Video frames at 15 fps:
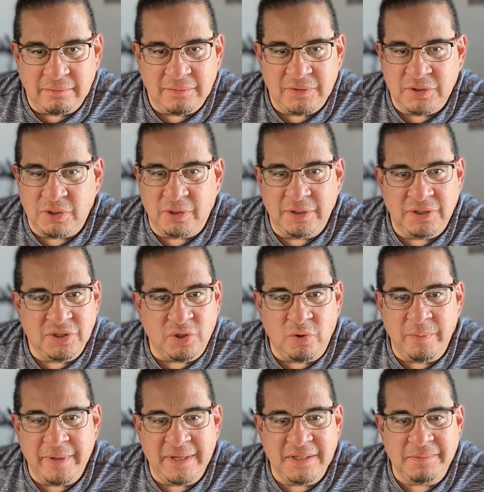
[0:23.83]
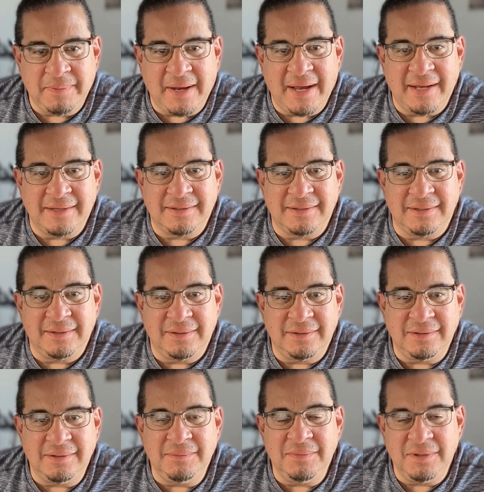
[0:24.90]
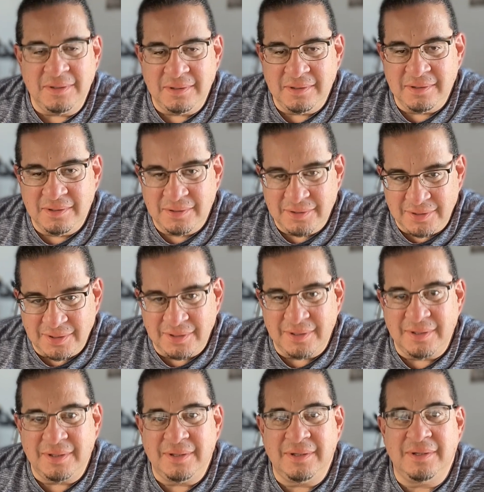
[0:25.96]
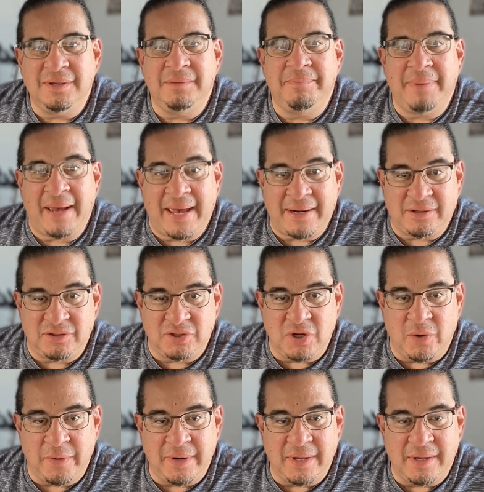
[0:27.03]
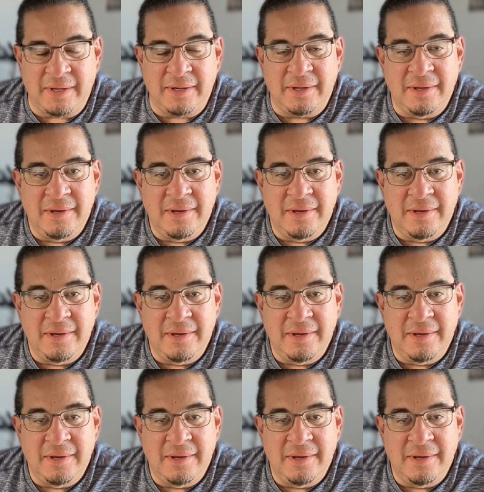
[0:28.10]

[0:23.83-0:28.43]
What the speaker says: There's only so many spots, and there's some good battles going on.